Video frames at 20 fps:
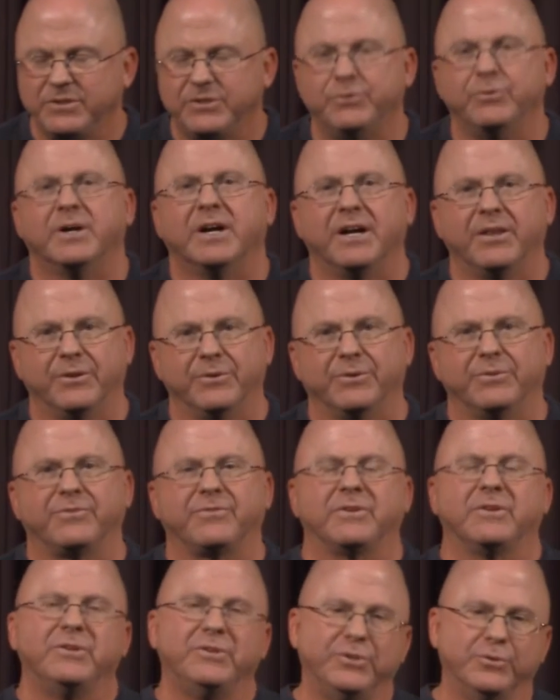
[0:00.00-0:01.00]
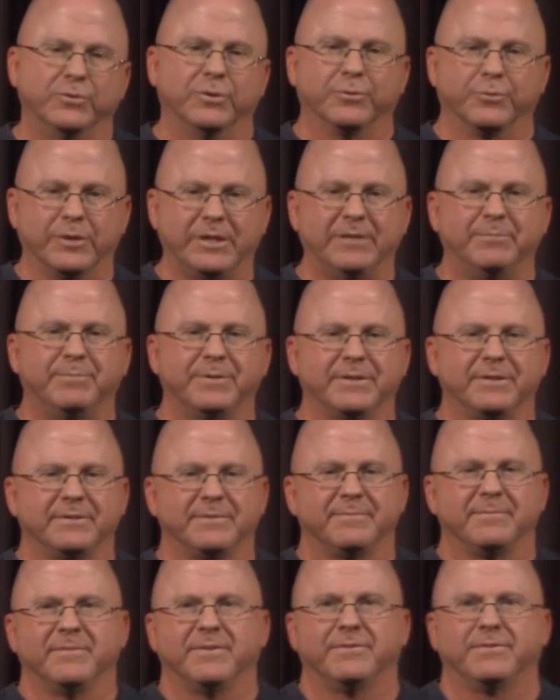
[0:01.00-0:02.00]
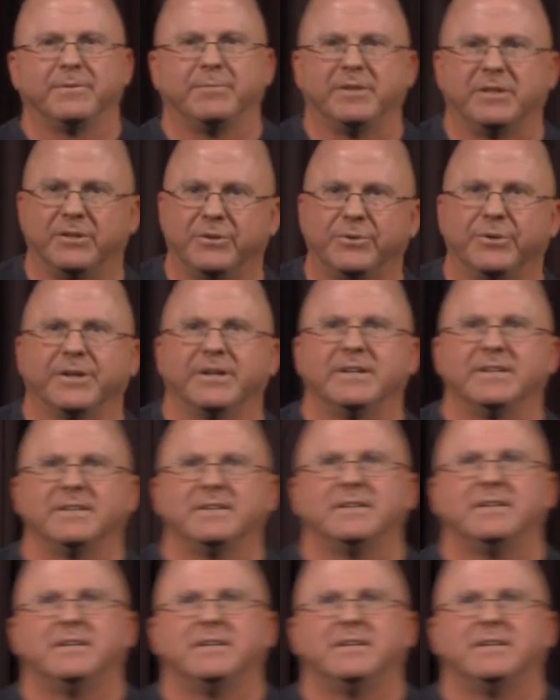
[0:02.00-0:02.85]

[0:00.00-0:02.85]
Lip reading: to others, you will reap from the Lord.